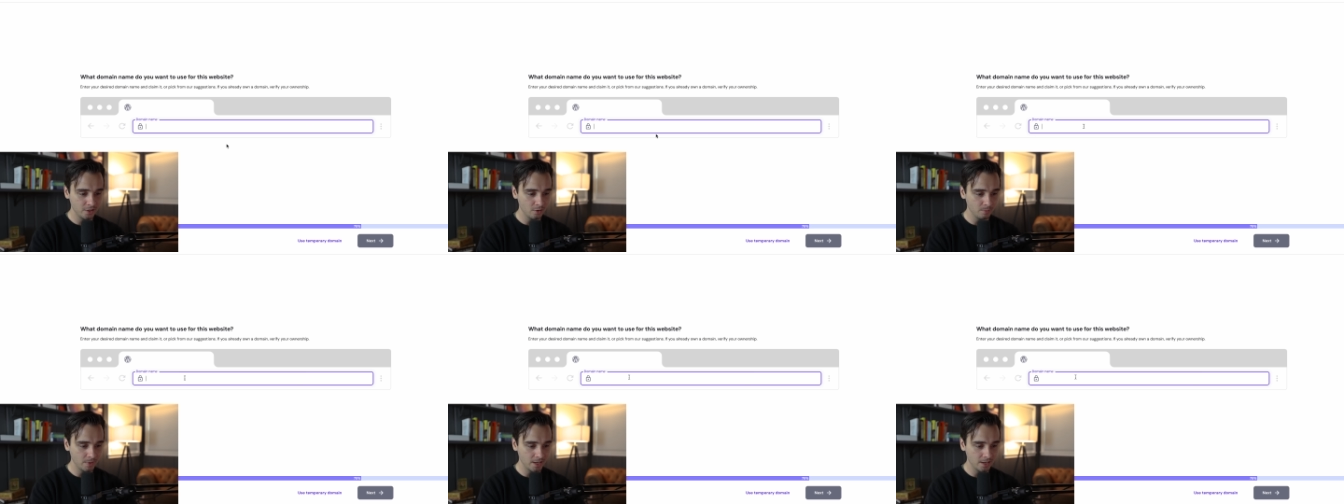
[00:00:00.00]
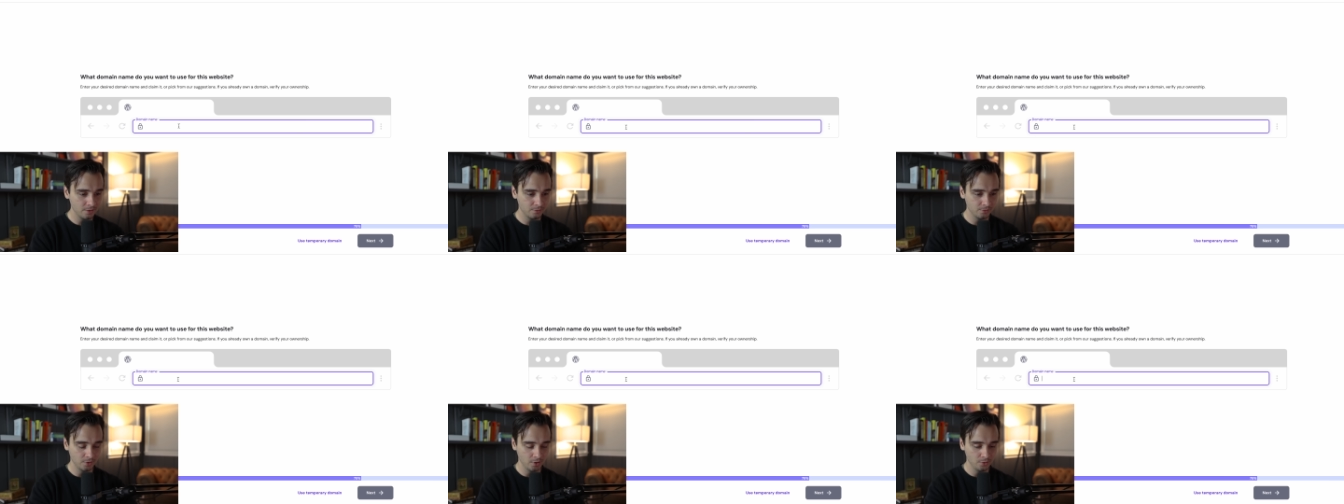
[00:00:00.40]
domain
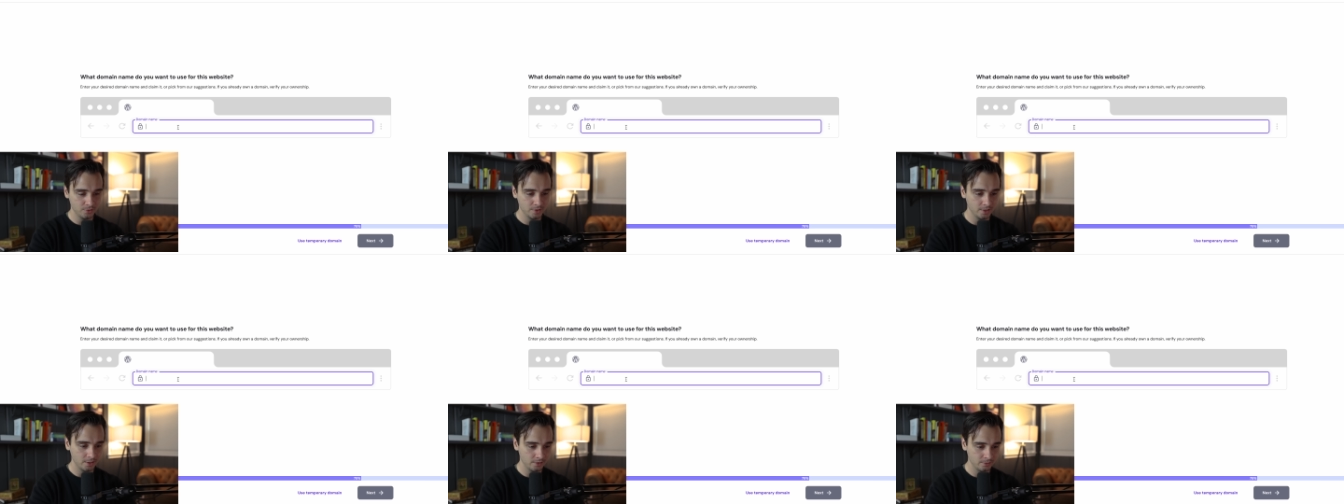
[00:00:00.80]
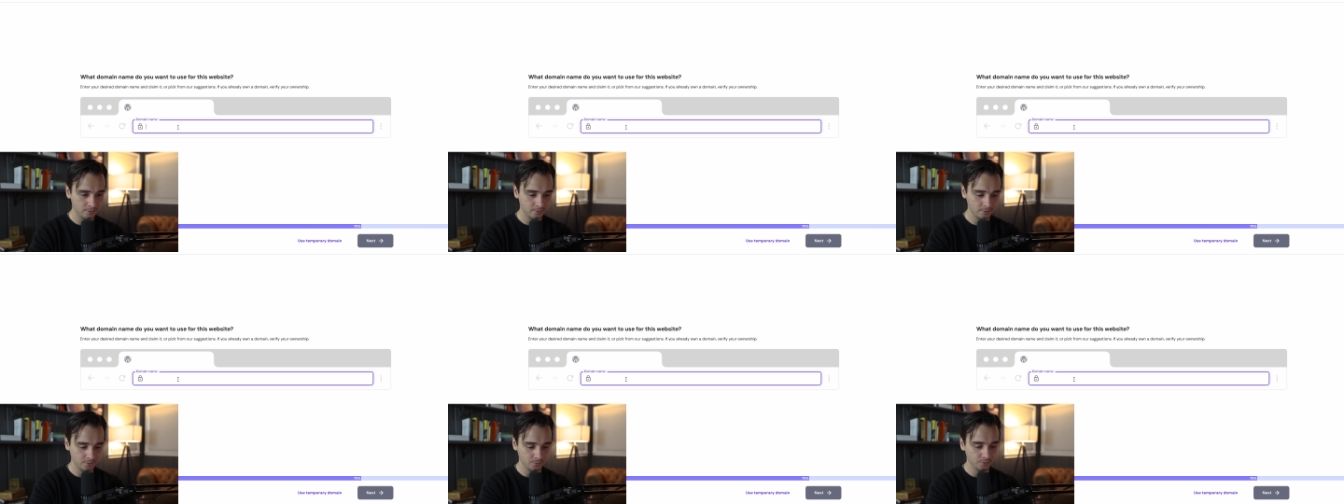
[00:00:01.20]
through Hostinger,
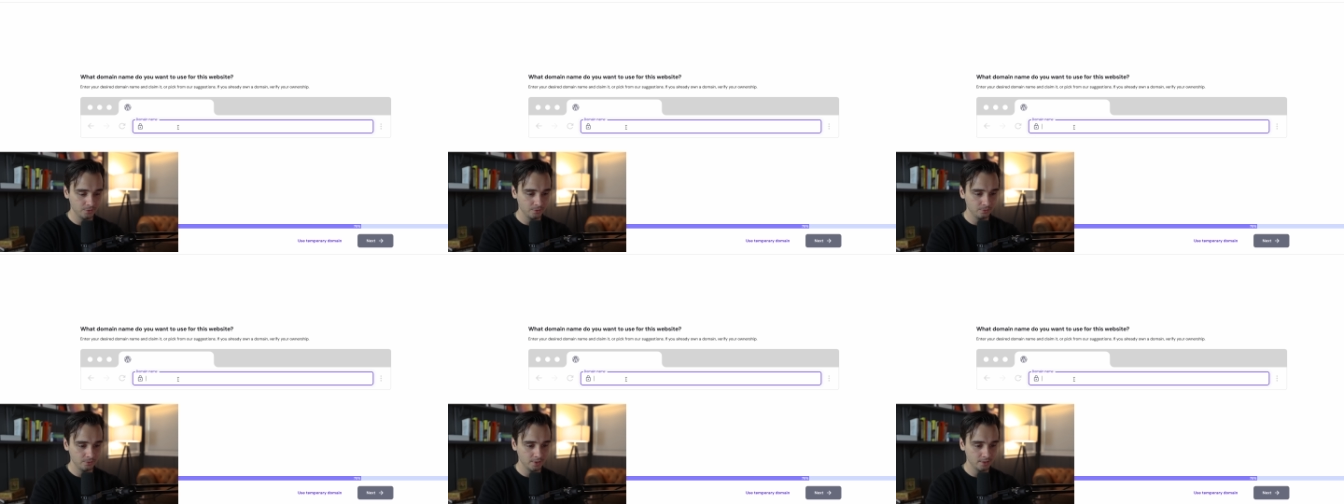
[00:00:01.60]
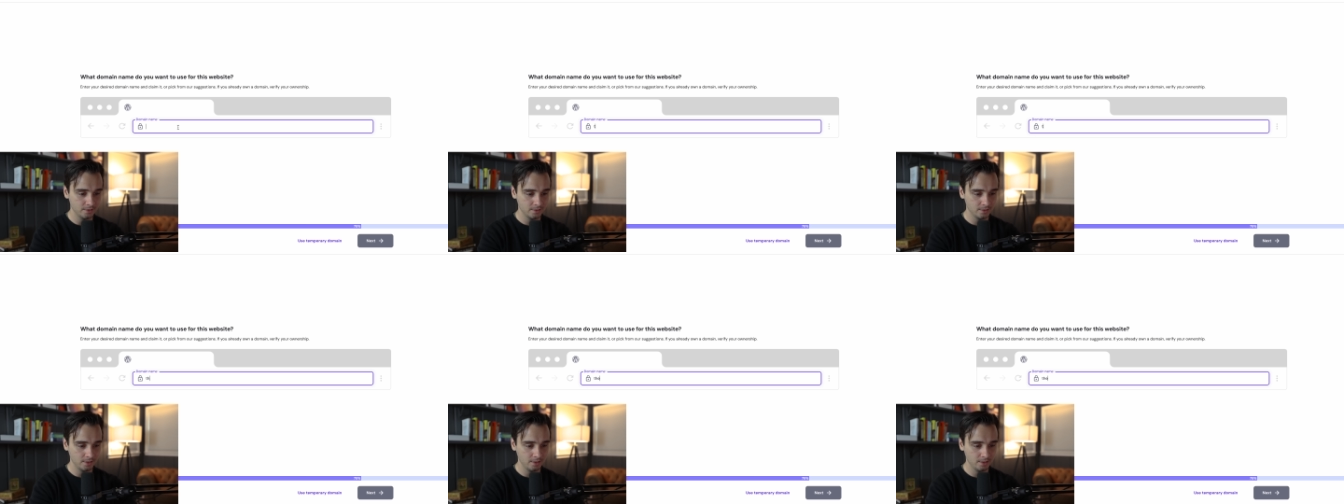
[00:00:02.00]
so we'll do the
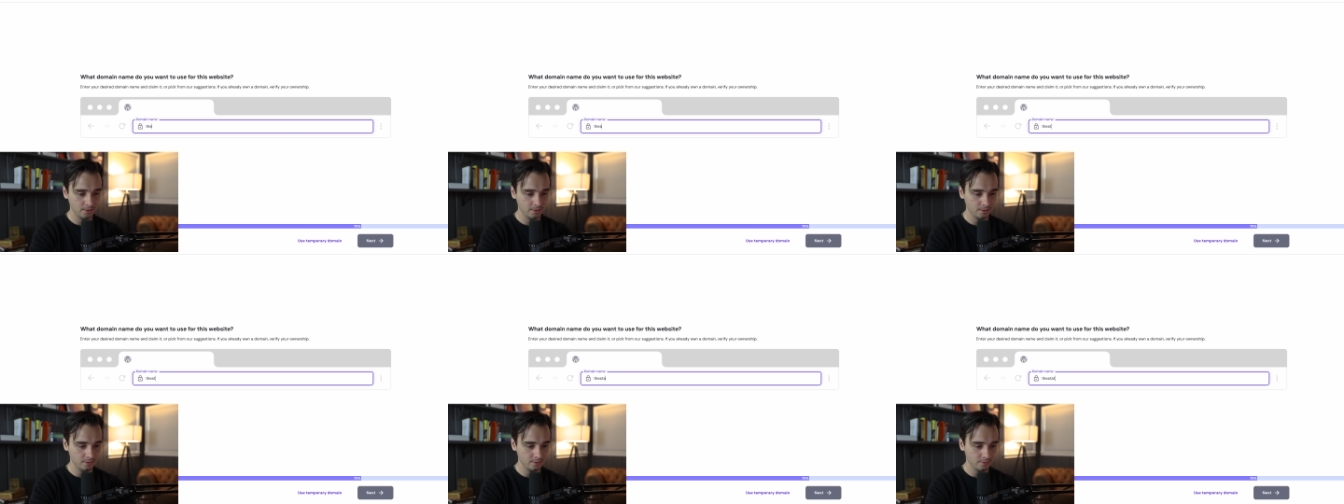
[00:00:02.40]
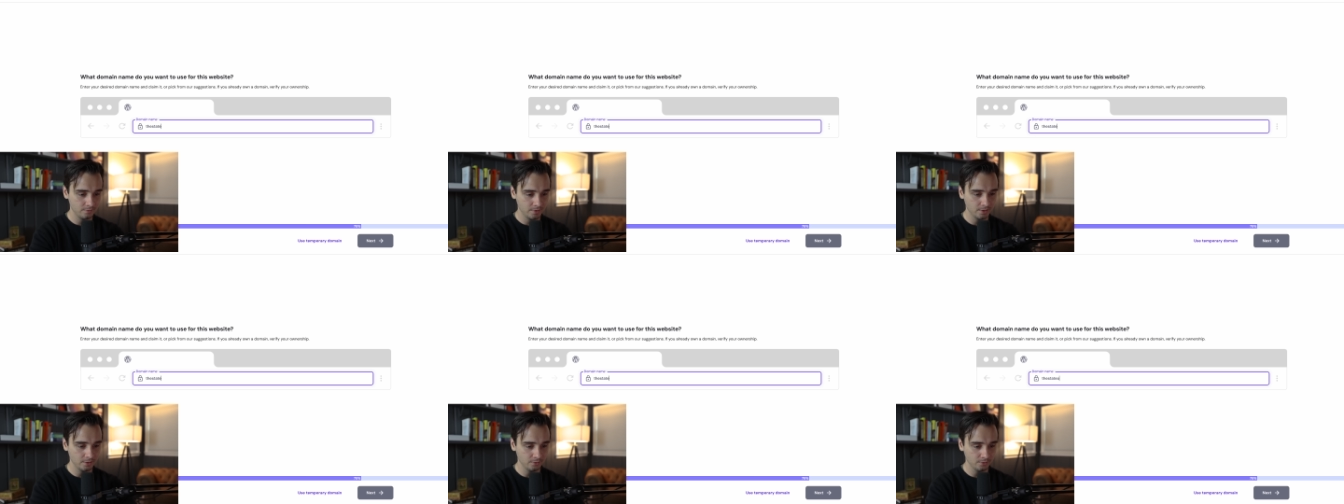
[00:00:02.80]
state of
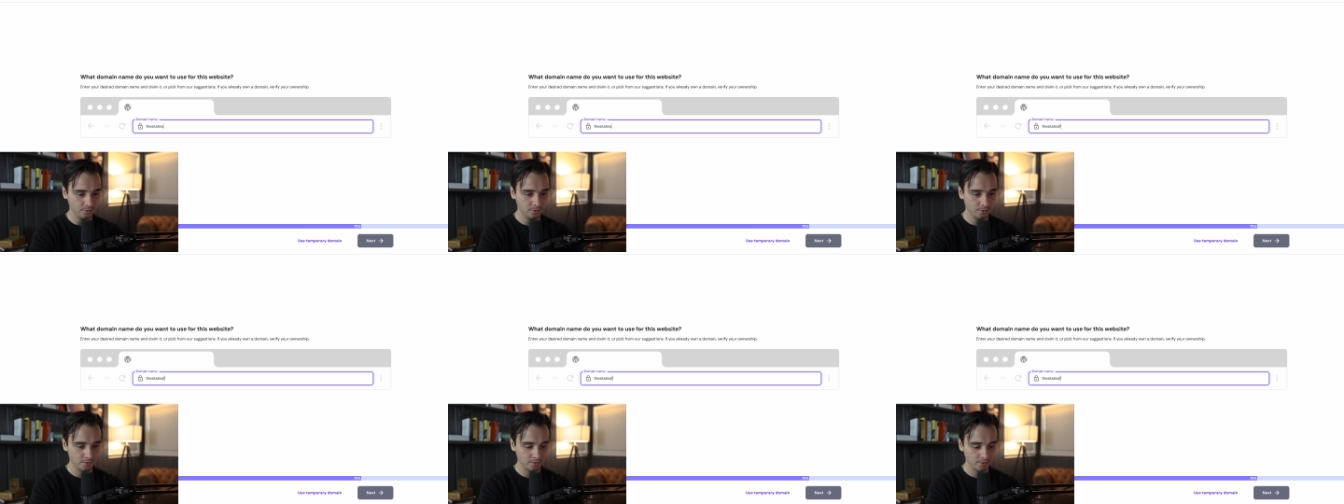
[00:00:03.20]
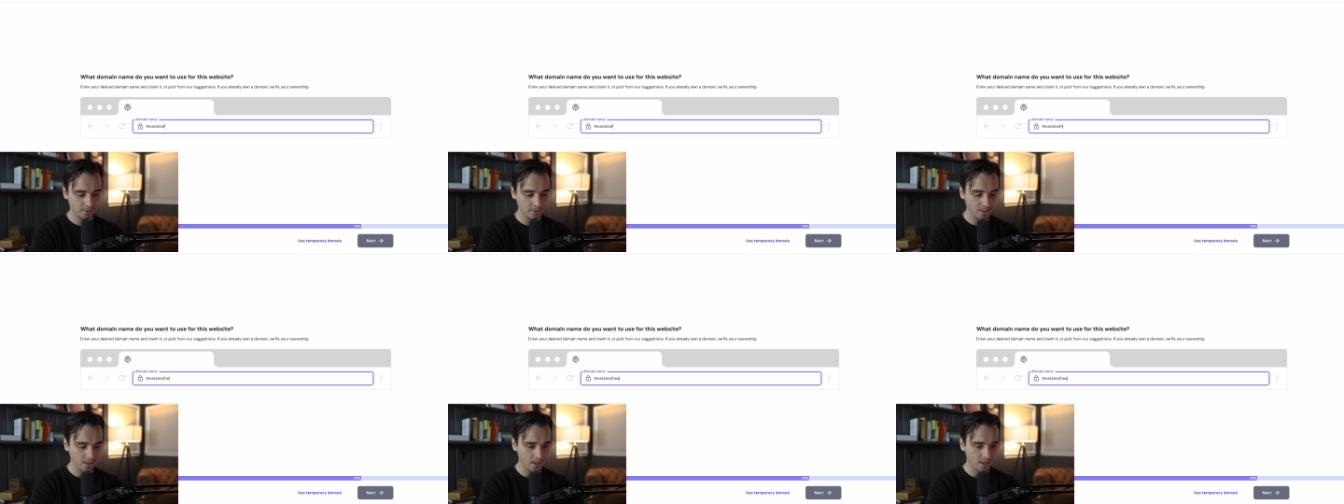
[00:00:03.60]
health
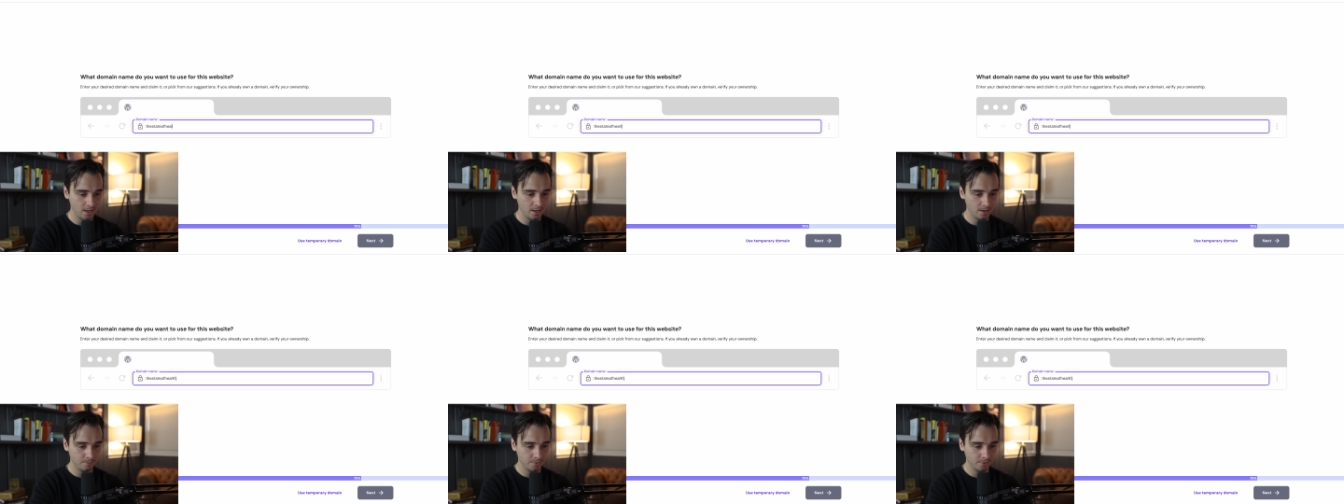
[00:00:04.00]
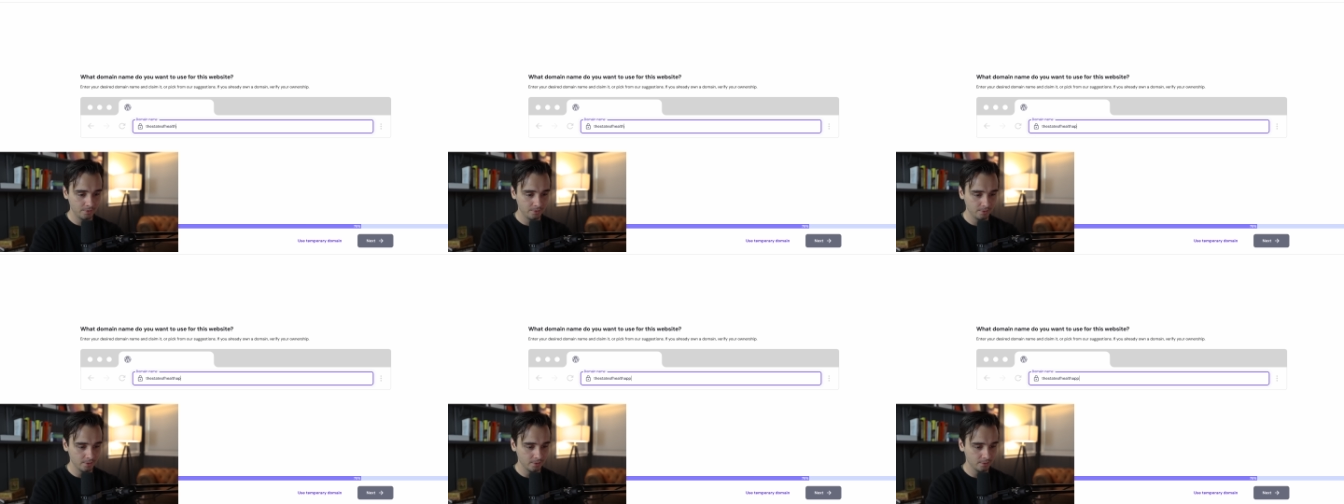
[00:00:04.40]
dot
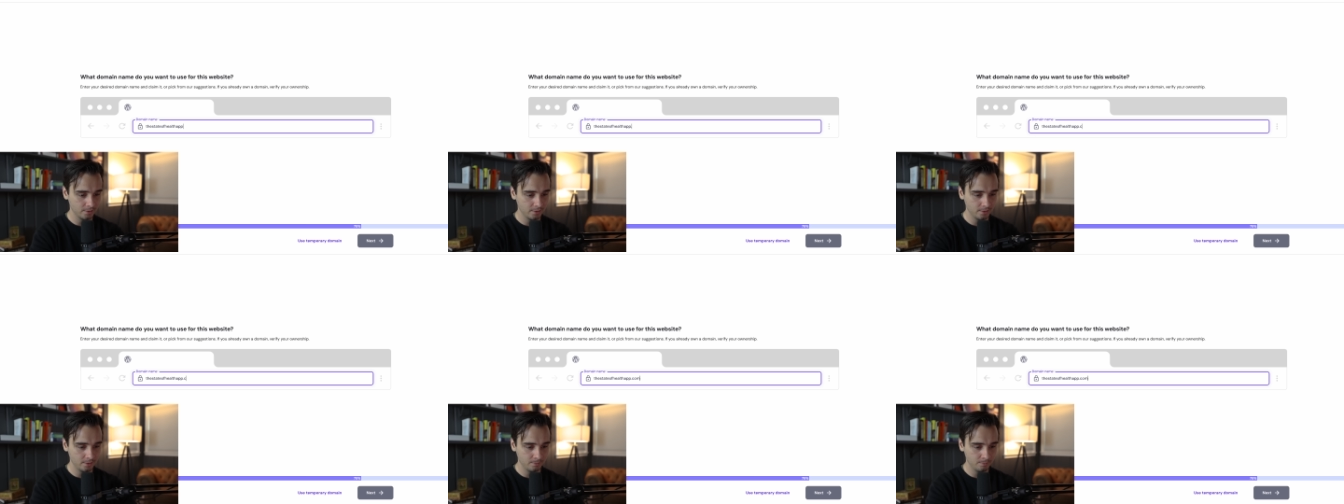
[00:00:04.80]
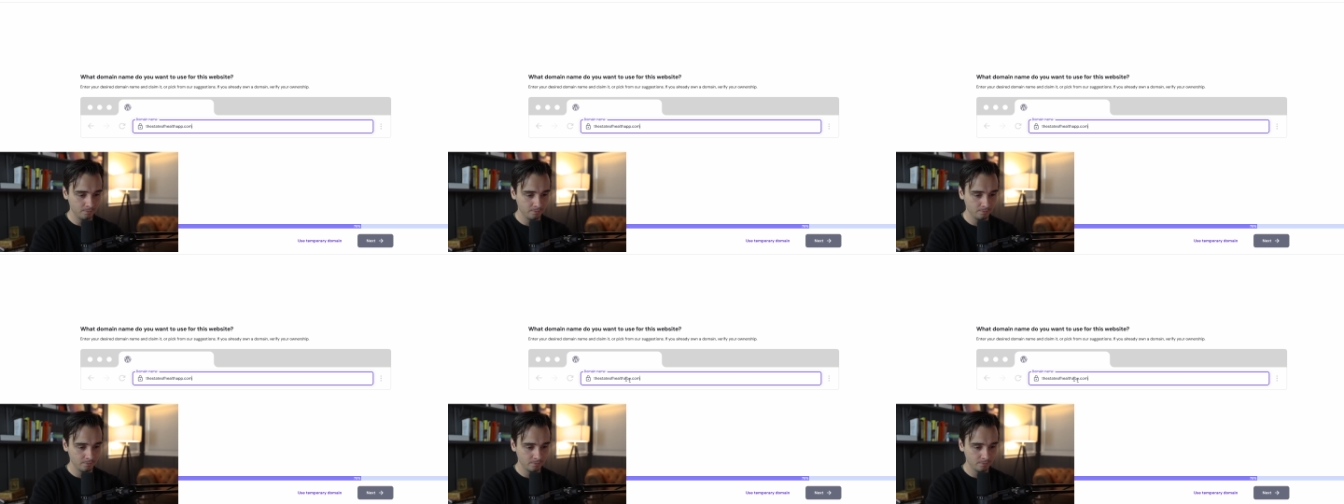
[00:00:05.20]
com.